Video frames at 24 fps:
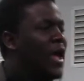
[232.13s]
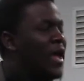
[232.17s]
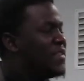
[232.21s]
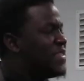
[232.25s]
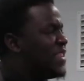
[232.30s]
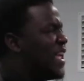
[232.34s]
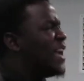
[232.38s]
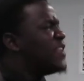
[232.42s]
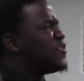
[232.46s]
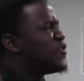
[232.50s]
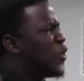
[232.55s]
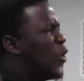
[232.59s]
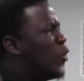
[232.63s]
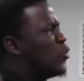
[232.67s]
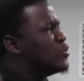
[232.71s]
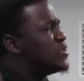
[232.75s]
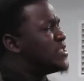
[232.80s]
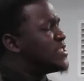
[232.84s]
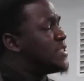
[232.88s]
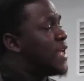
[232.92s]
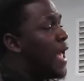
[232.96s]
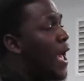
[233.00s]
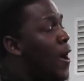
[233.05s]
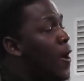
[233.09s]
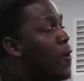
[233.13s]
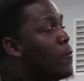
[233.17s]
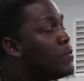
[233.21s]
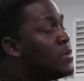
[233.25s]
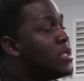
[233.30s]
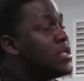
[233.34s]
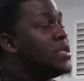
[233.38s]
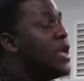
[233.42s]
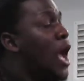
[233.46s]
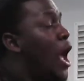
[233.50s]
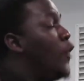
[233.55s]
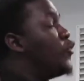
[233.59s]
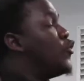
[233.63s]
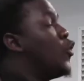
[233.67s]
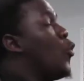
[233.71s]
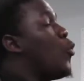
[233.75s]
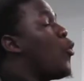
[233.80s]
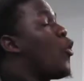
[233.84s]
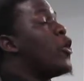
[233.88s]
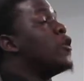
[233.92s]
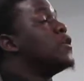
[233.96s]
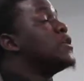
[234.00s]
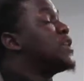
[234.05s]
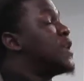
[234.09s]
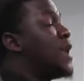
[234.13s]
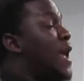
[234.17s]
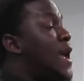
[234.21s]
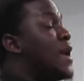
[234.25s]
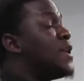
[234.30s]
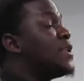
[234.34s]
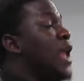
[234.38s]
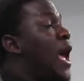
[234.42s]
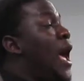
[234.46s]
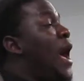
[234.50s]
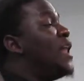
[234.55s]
That don't tell me the word can't